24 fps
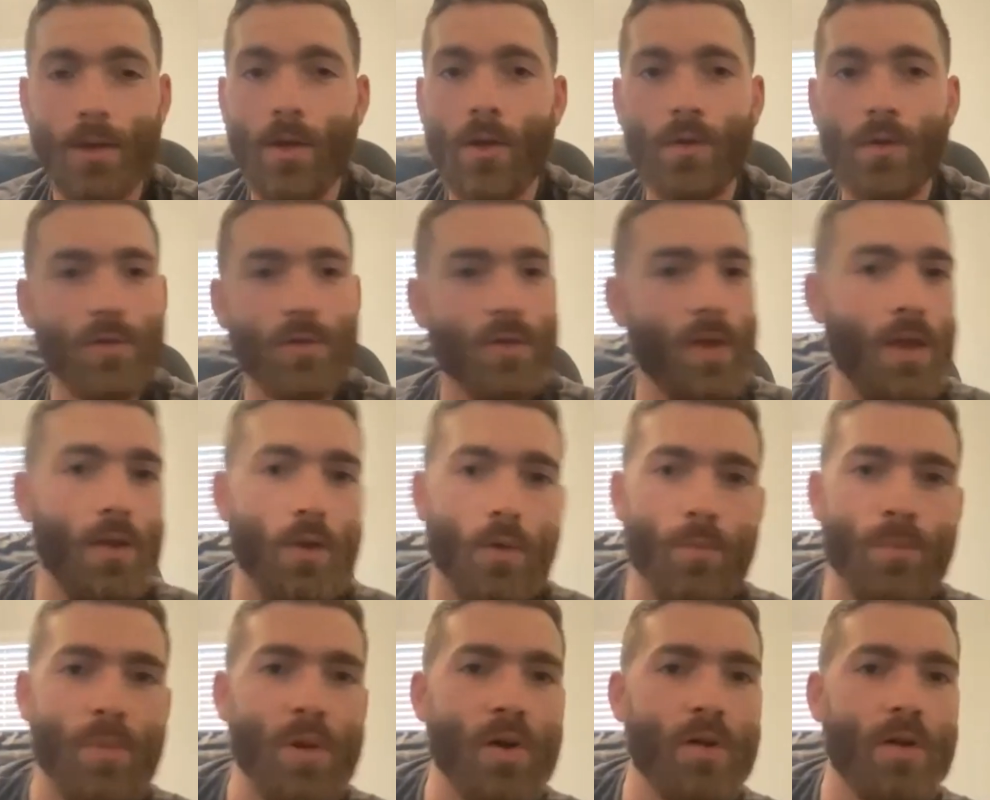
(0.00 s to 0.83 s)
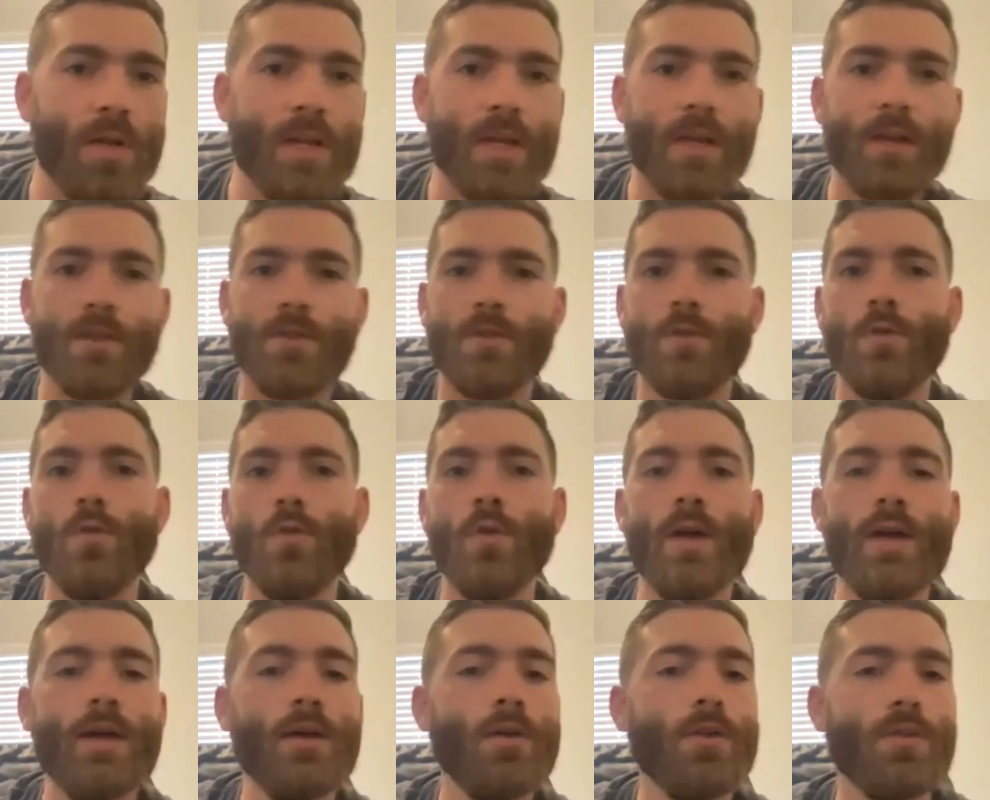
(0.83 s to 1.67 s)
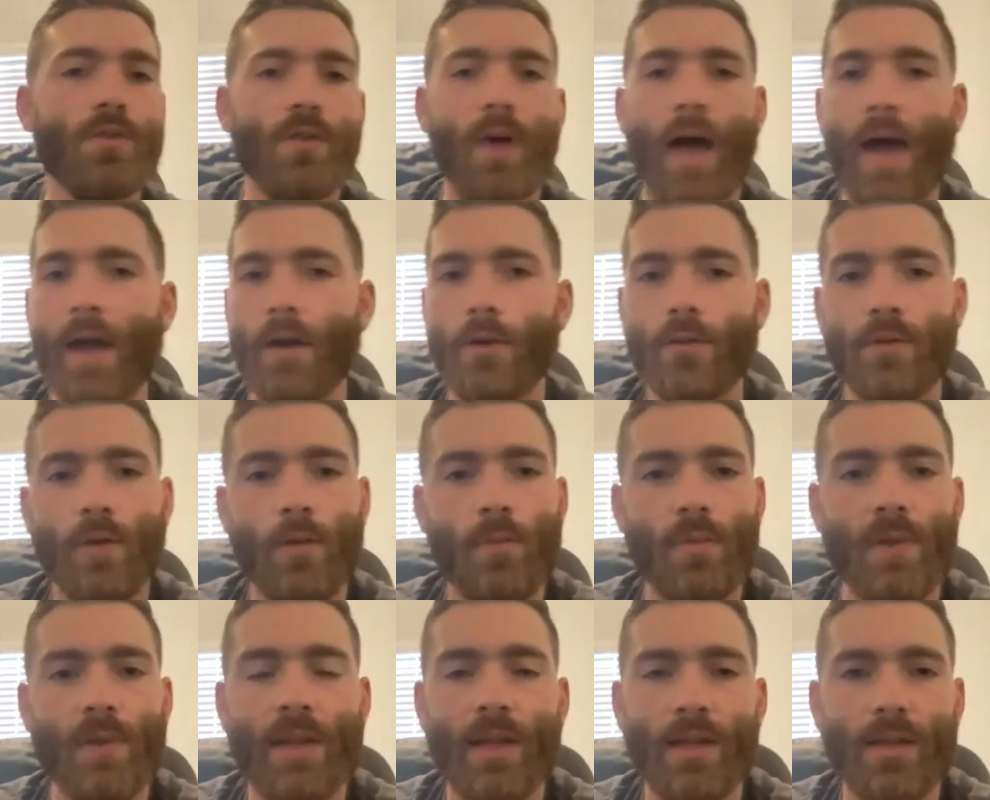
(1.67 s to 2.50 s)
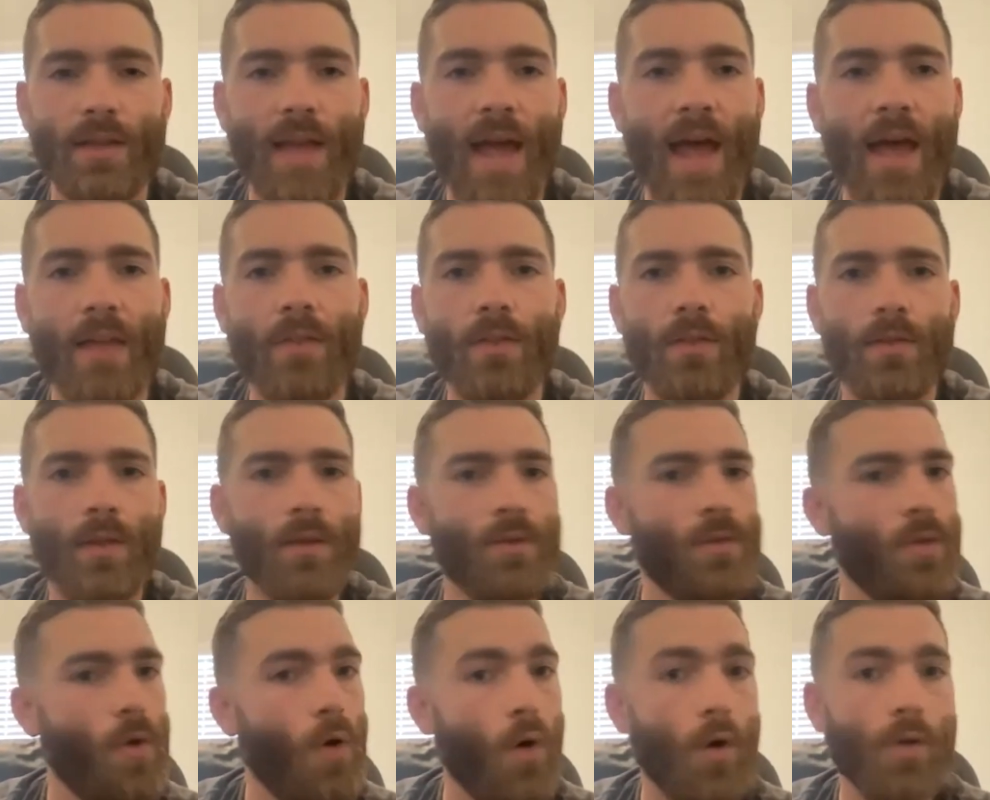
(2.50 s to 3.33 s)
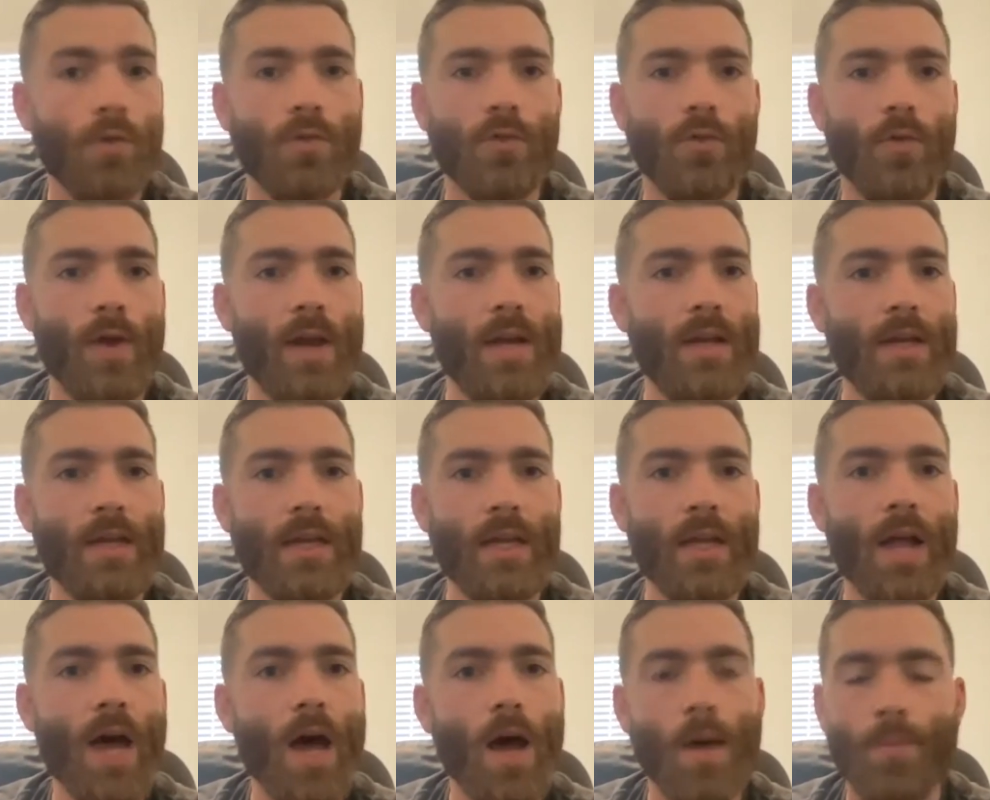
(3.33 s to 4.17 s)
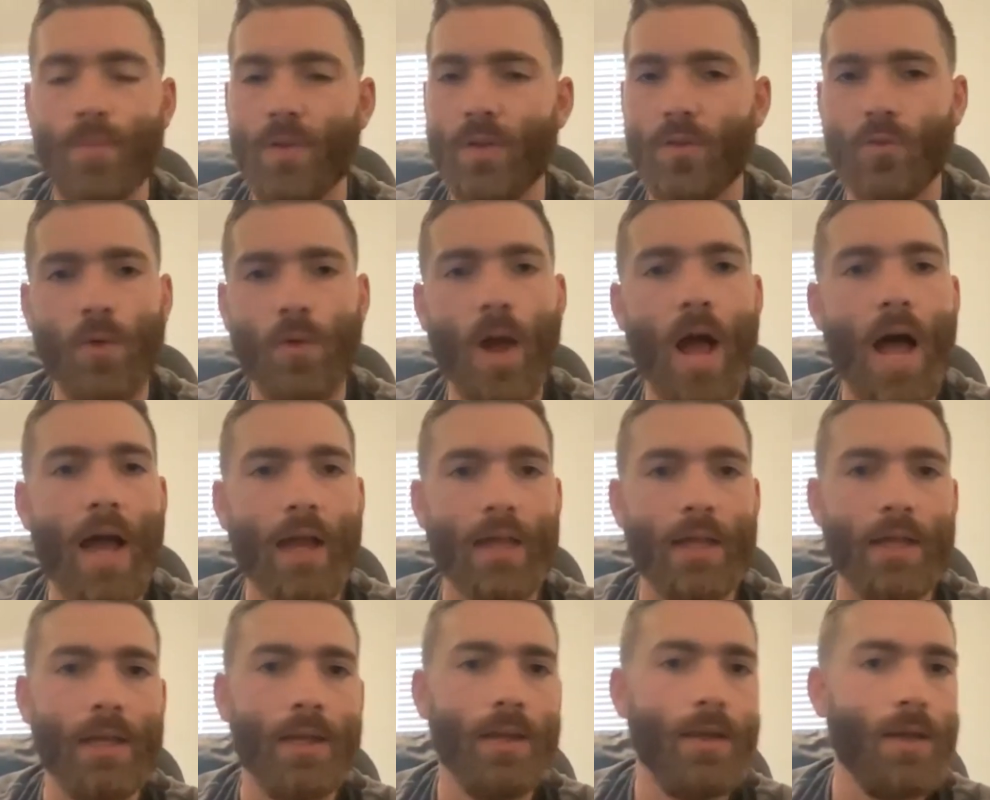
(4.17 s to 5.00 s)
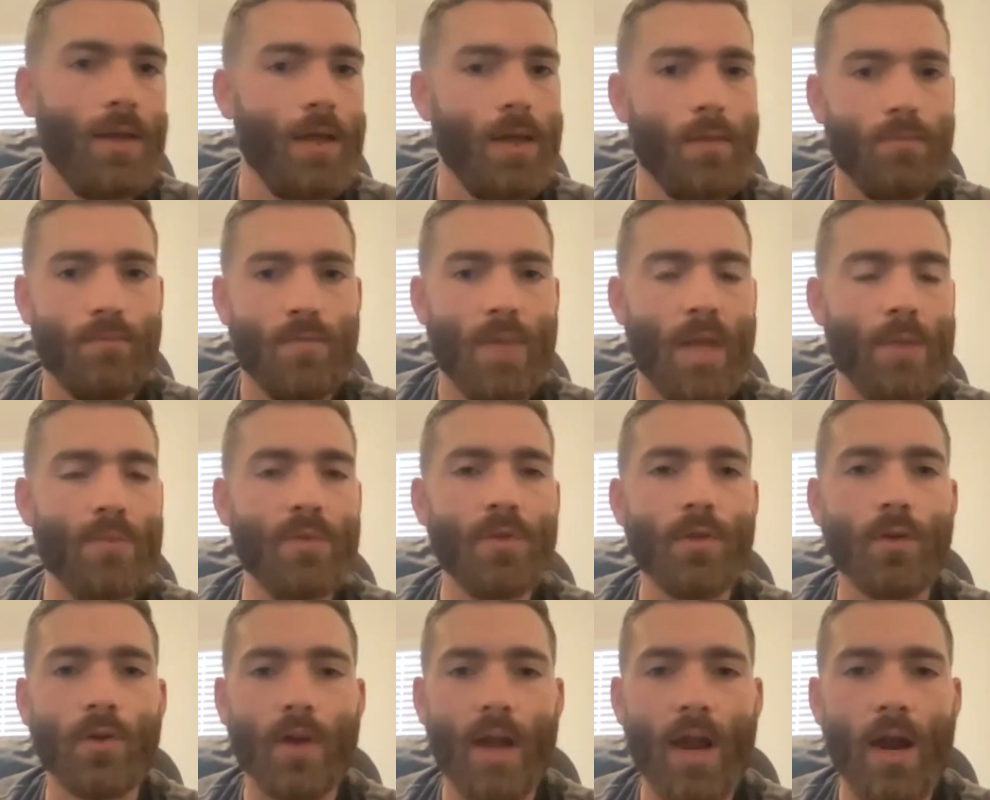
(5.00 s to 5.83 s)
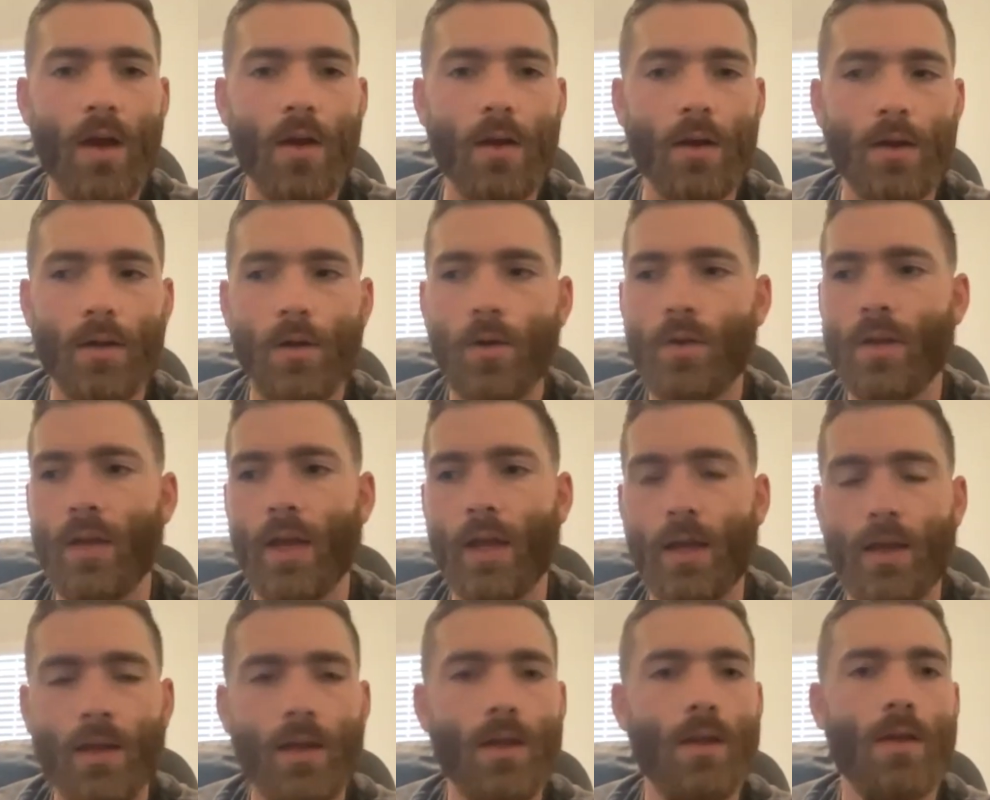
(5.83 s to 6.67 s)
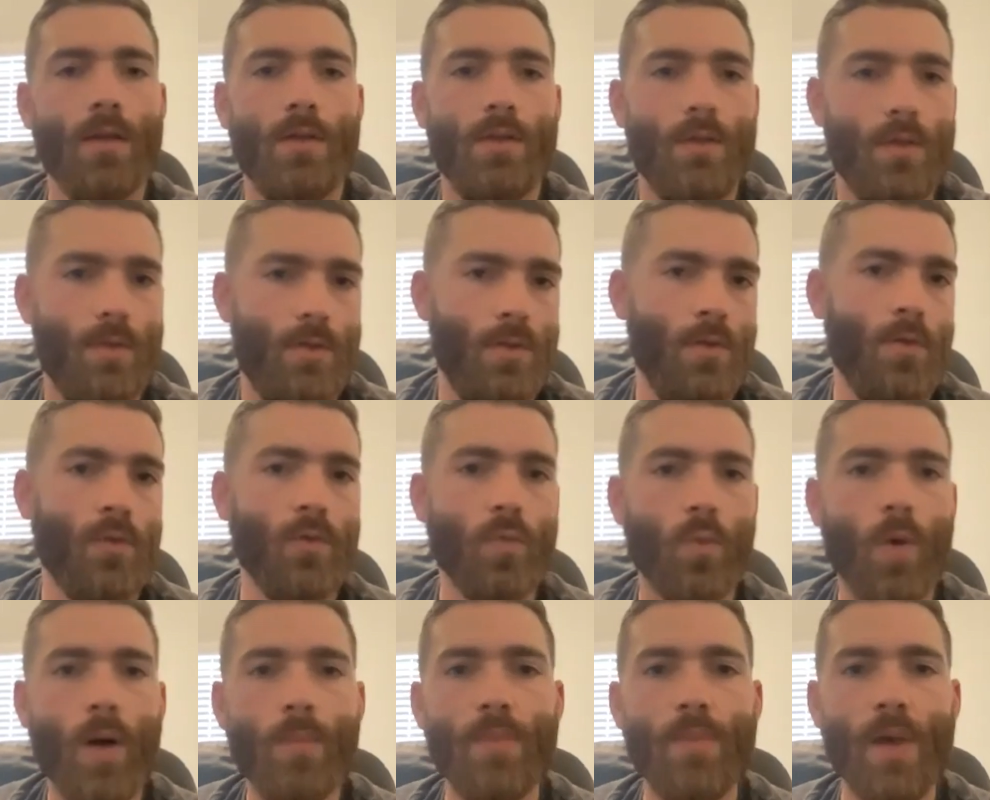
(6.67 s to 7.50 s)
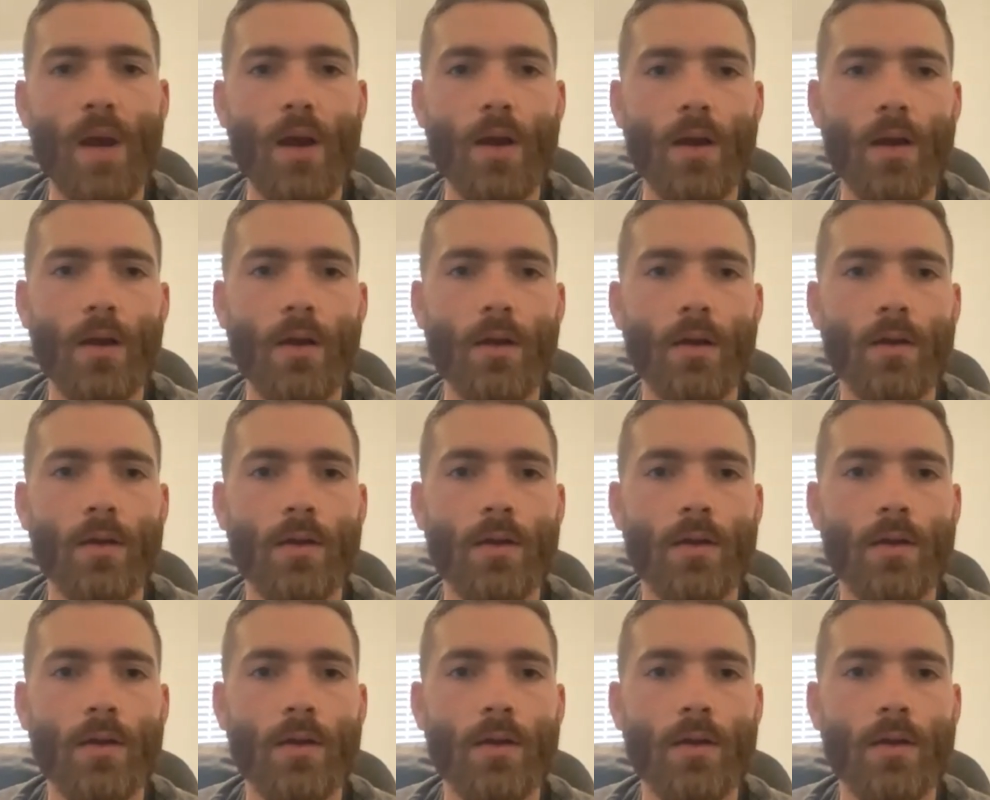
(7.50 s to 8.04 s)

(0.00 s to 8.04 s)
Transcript: Say you're building into a hillside or something like that. It's hard terrain to get up. It's rocky, maybe a little arid. Okay, there's one barrier.